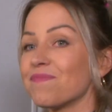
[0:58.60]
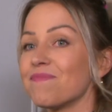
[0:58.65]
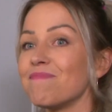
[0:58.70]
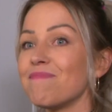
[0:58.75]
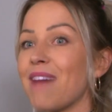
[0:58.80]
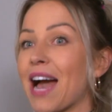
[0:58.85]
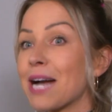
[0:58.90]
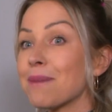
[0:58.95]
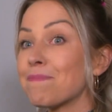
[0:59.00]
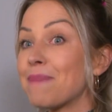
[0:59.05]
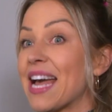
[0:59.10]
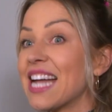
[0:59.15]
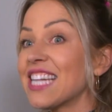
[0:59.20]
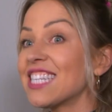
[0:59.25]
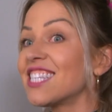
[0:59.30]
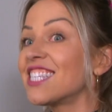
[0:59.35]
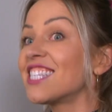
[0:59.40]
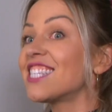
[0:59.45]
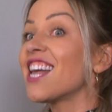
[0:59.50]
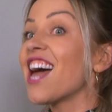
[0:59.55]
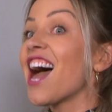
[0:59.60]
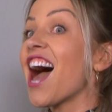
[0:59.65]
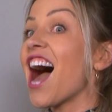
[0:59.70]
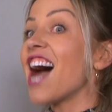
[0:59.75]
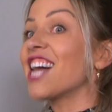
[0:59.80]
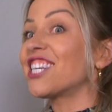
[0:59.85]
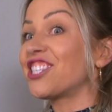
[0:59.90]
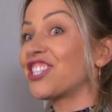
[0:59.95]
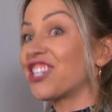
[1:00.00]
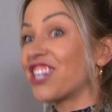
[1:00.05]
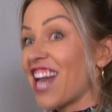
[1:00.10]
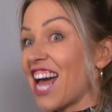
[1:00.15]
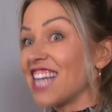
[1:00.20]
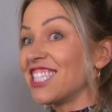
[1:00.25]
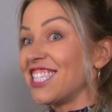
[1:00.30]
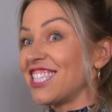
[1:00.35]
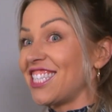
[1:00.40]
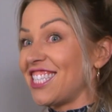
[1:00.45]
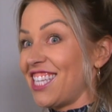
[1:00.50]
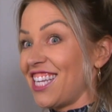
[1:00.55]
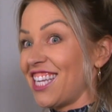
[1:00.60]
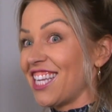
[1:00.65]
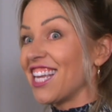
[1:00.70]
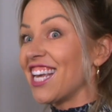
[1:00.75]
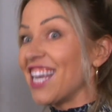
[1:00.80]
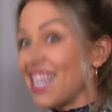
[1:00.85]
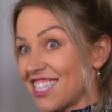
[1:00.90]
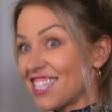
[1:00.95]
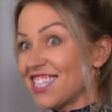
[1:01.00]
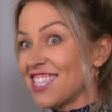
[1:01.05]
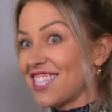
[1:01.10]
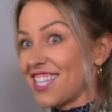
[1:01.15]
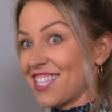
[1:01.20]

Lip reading: Macbeth's a tragedy, isn't